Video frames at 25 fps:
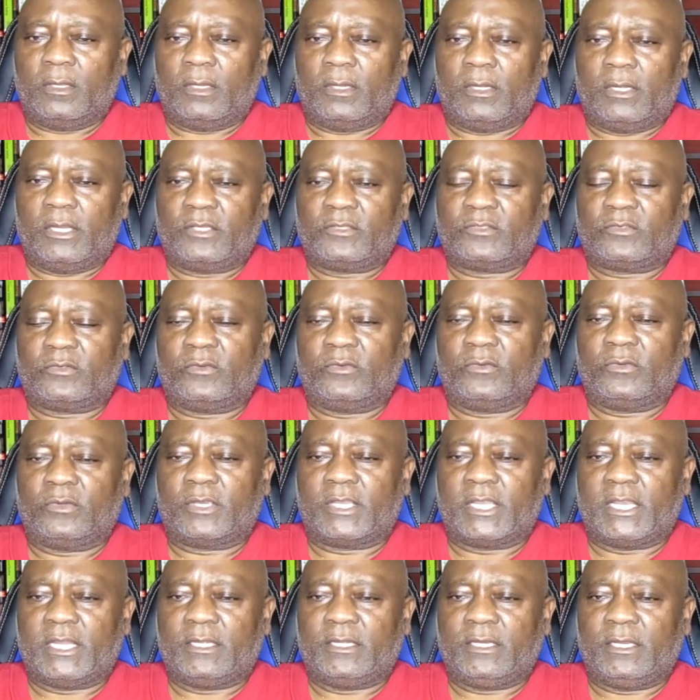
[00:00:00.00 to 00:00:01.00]
Let's look
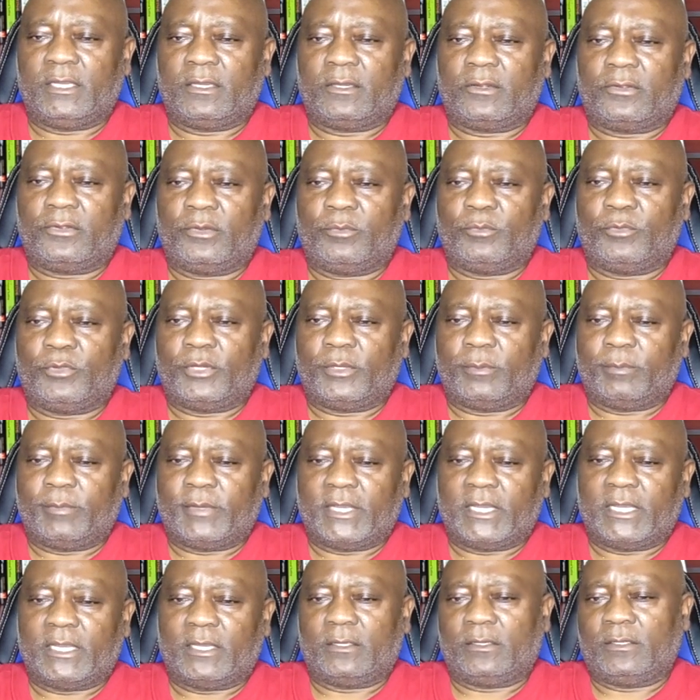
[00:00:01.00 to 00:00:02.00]
at the criminal
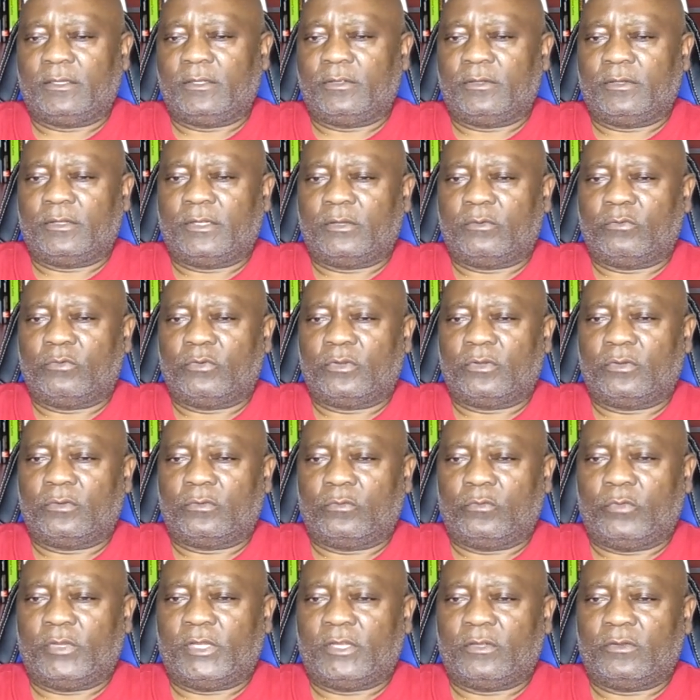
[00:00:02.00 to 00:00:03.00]
bar. In other words,
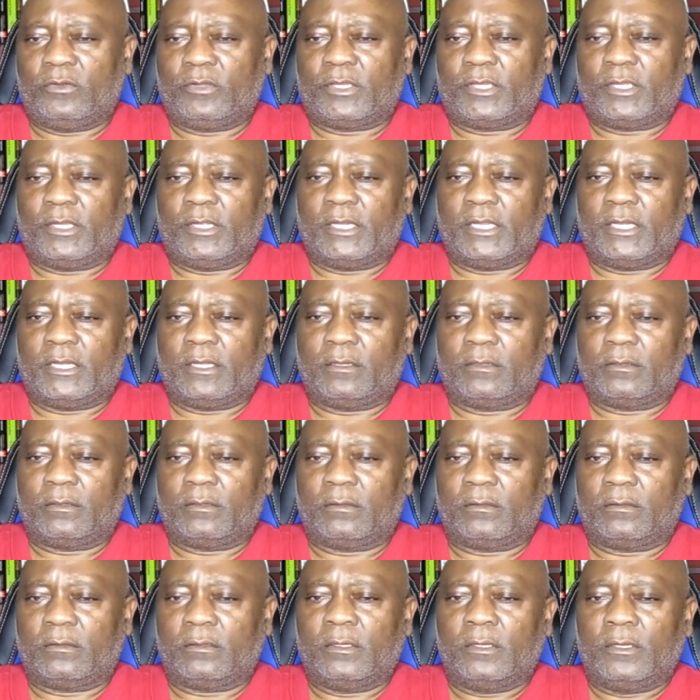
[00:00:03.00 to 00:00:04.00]
we're looking at
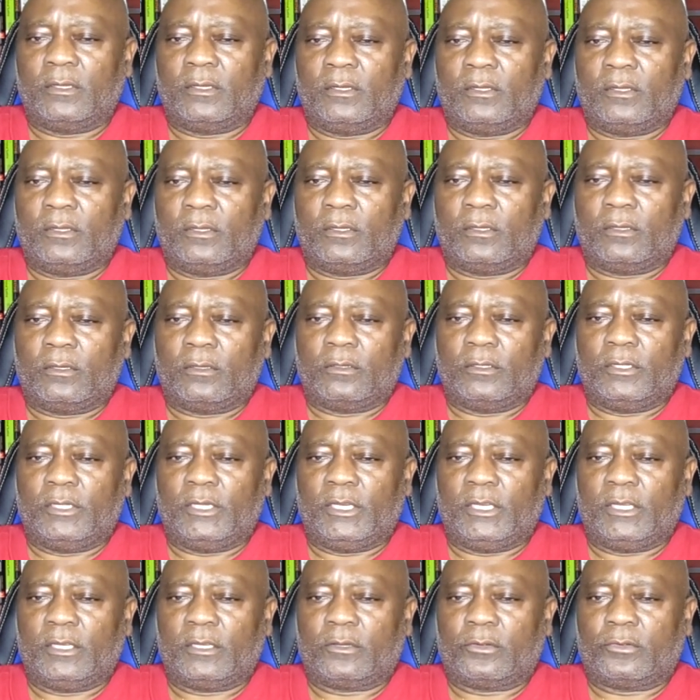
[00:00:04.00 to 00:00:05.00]

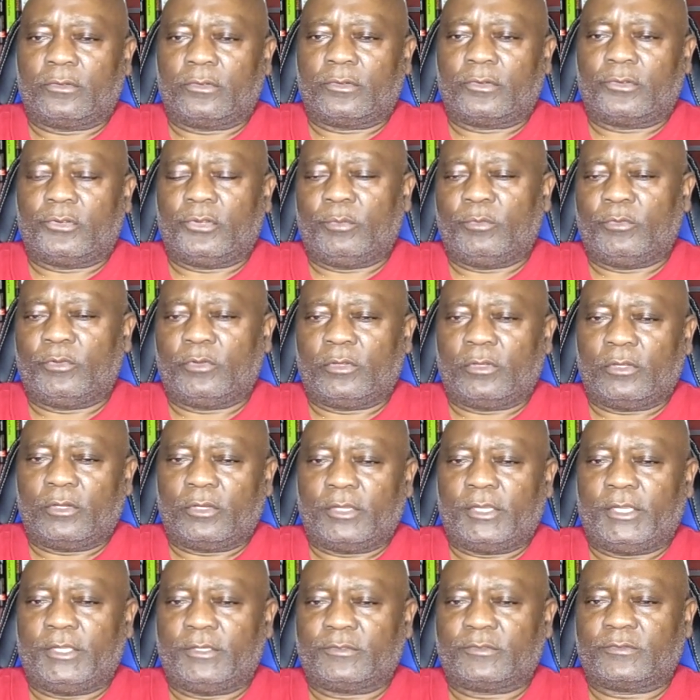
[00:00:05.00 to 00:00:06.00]
the criminal
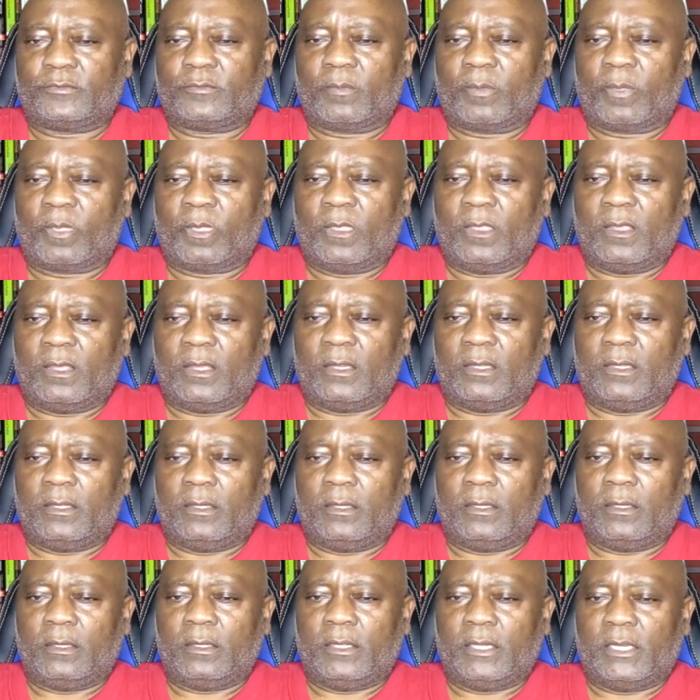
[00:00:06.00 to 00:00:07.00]
lawyers.
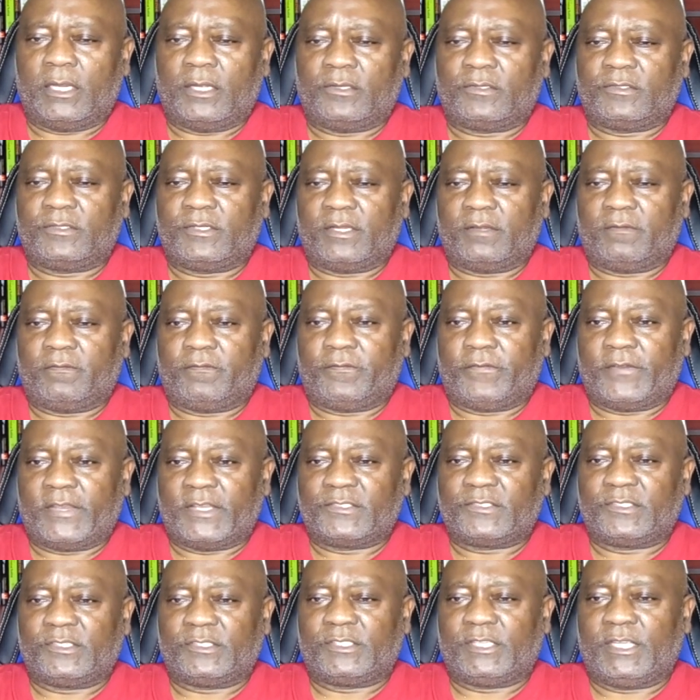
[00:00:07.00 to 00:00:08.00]
There is
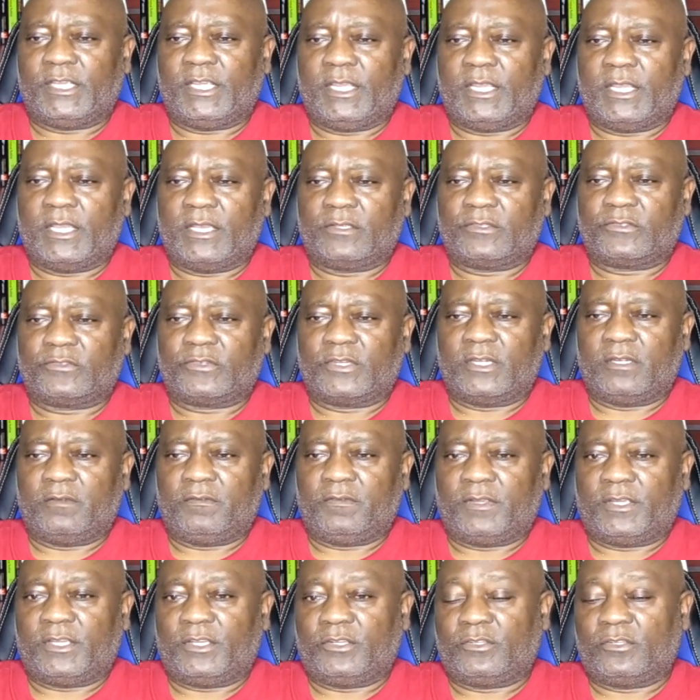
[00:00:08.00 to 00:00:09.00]
diversity and
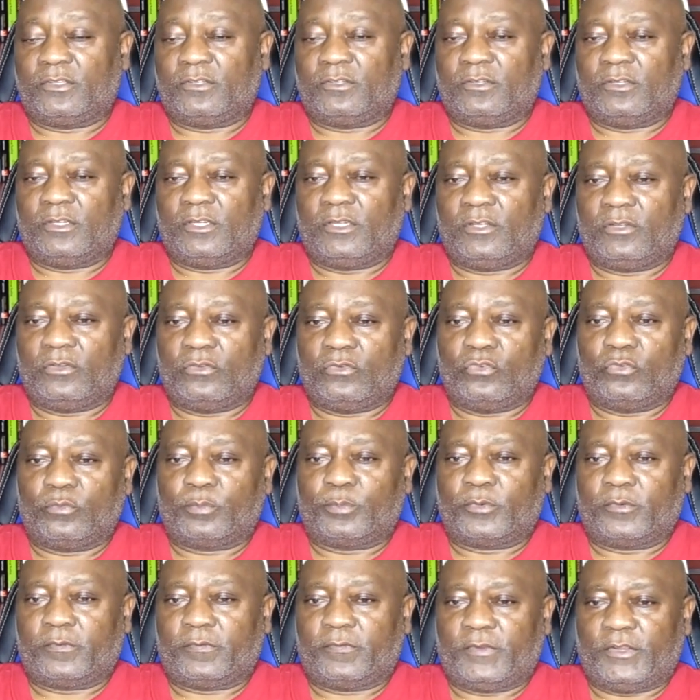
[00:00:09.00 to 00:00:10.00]
stratification of the legal
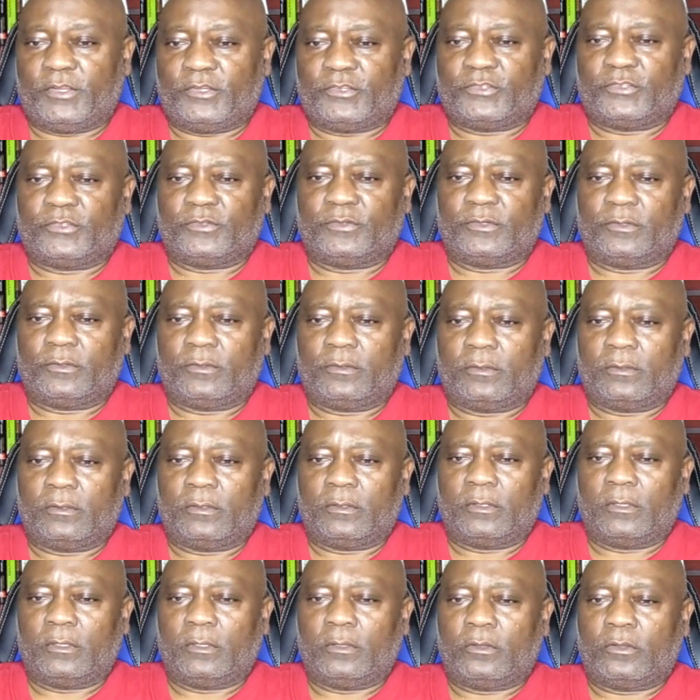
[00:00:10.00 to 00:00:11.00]
profession
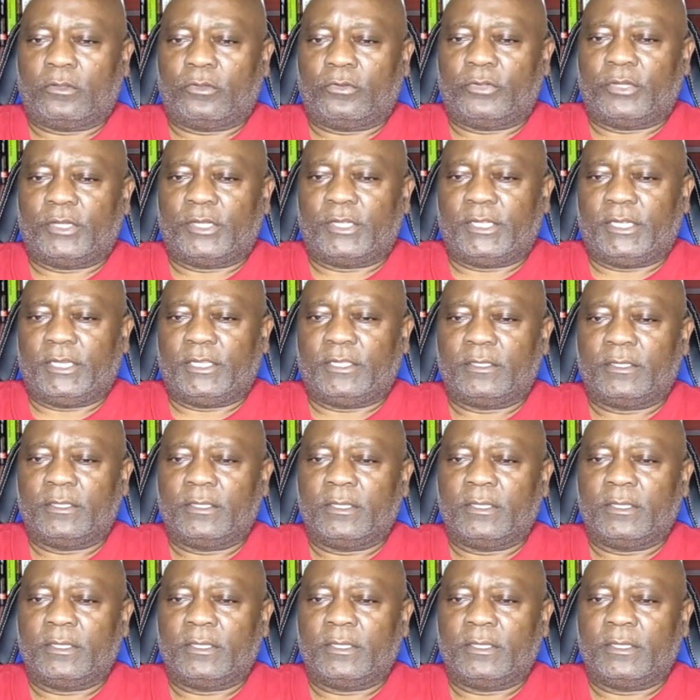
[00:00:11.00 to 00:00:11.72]
currently.